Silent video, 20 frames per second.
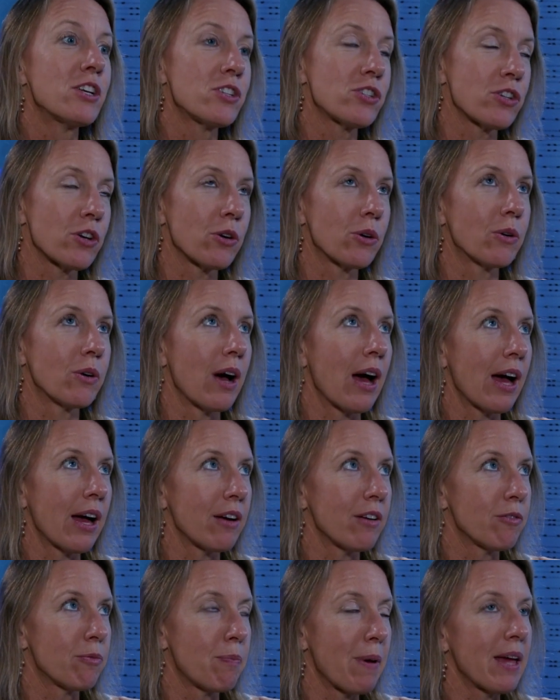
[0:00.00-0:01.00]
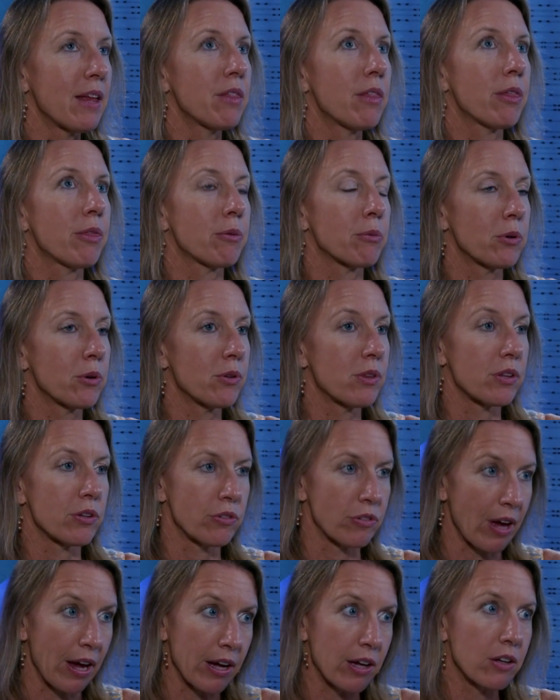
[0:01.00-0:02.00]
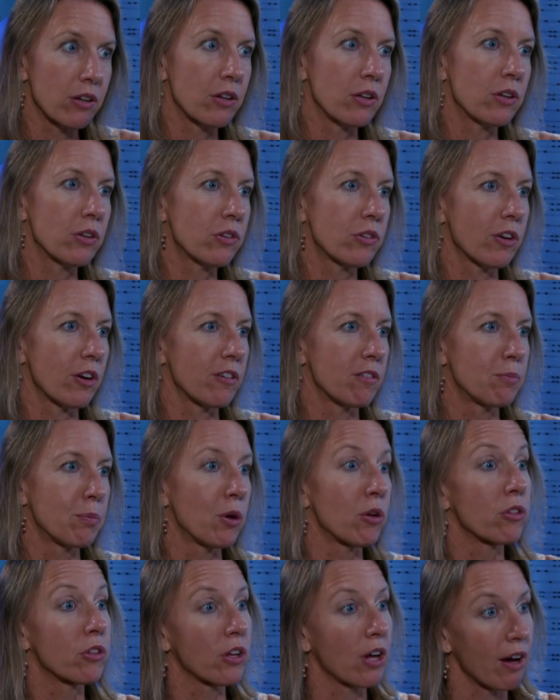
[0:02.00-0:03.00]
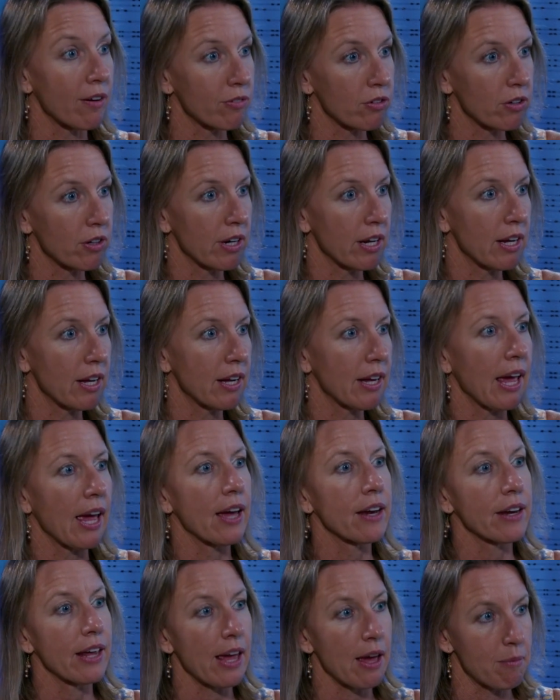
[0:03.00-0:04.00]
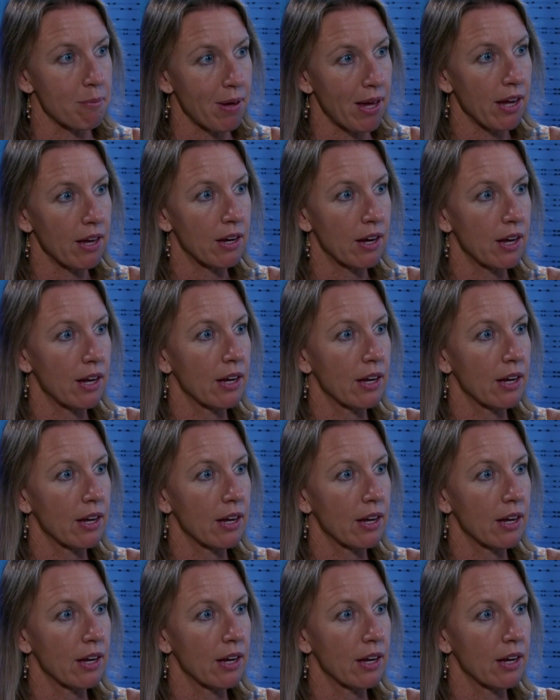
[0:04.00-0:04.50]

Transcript: So I've been through the cycles of both governing and campaigning.